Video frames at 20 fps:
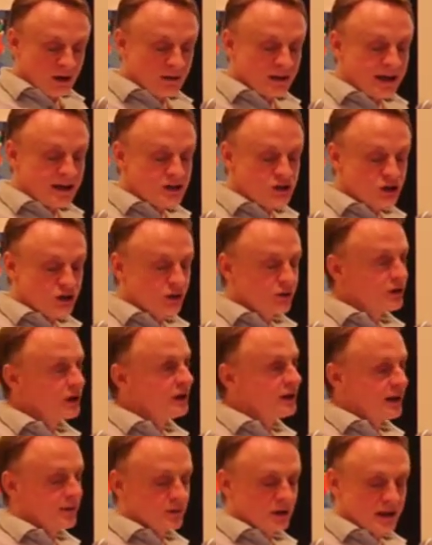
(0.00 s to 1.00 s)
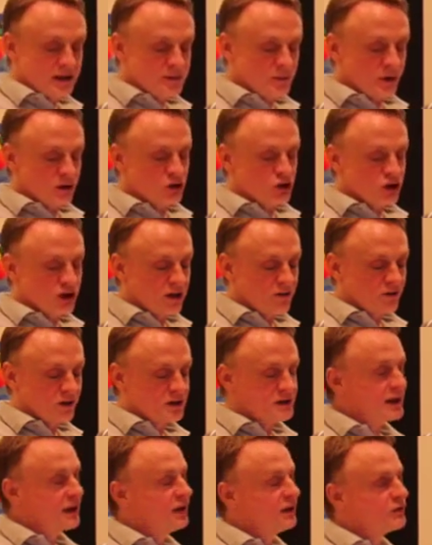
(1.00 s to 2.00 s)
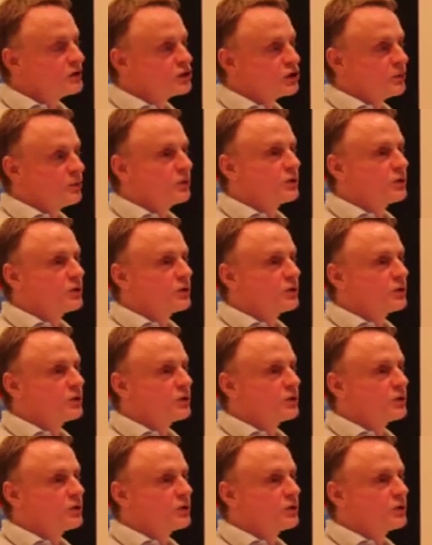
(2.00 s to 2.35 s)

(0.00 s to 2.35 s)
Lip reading: Last year, they named lesbian chef and television